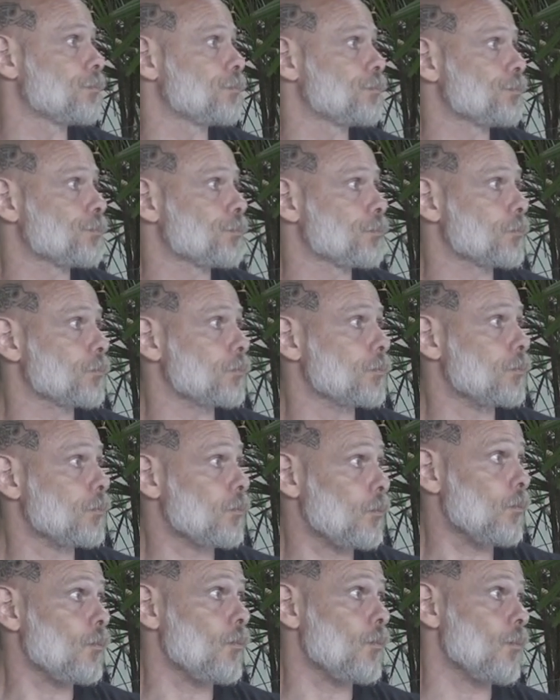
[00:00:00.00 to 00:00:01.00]
Yeah.
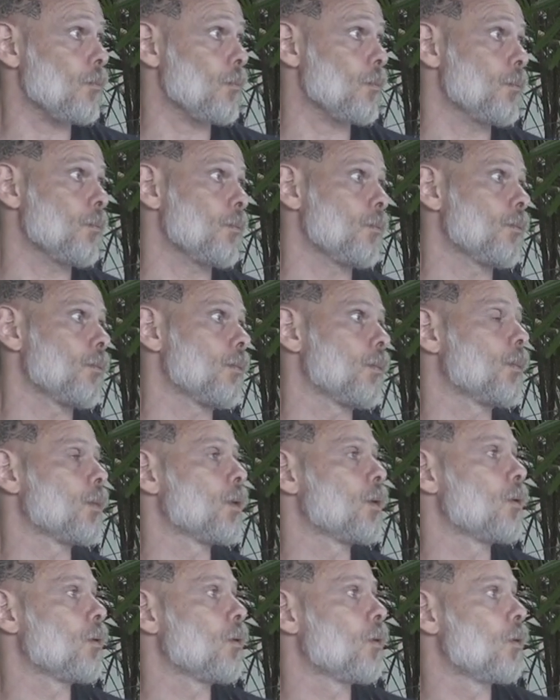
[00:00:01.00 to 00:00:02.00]
So be more
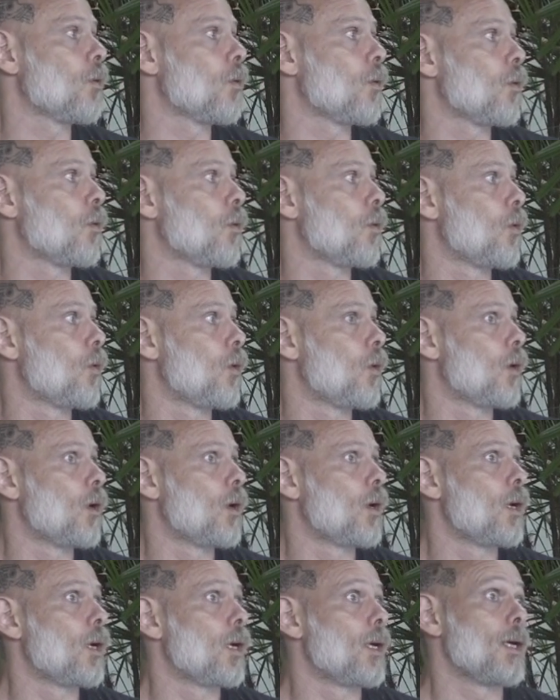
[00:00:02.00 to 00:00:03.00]
balanced in your training
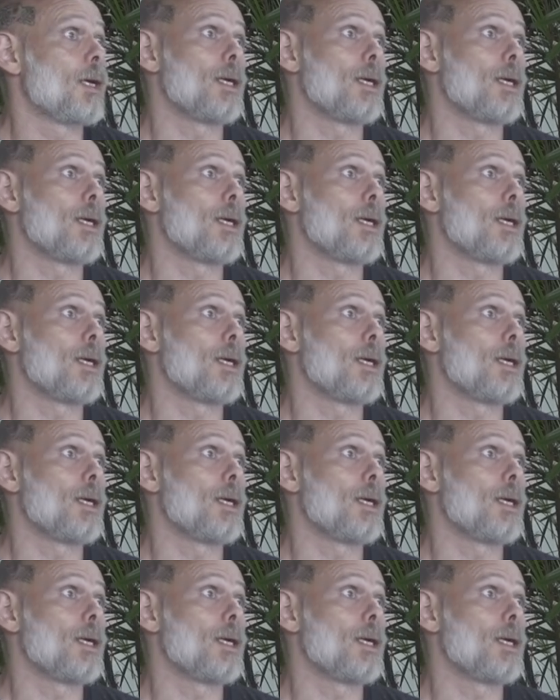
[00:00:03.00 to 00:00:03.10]
session.